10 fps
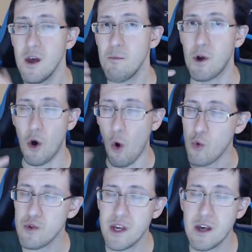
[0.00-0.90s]
But
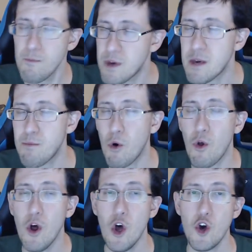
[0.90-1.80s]
only
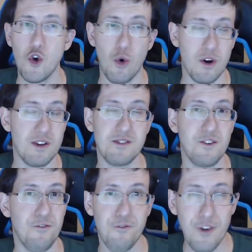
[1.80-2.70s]
people who were
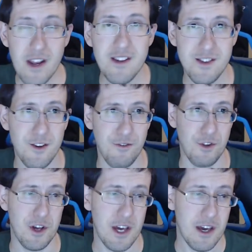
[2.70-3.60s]

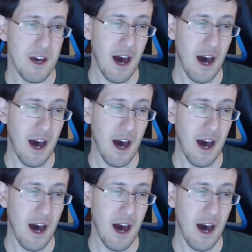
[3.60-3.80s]
definitively